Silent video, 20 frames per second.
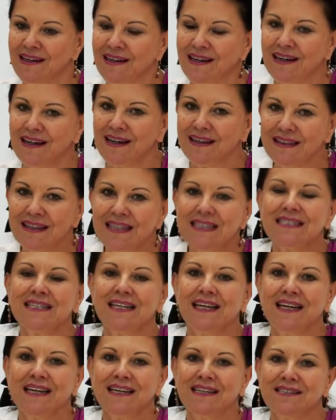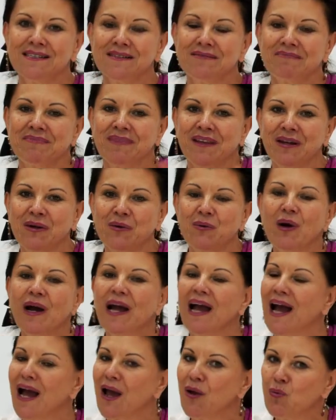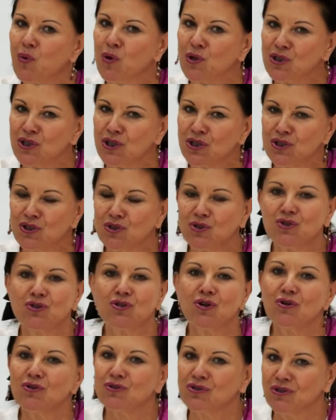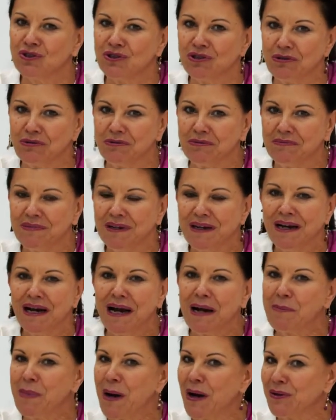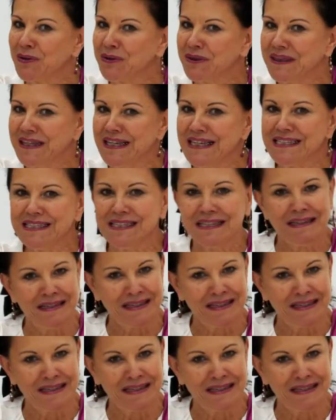And this is why I wanted to talk to you about these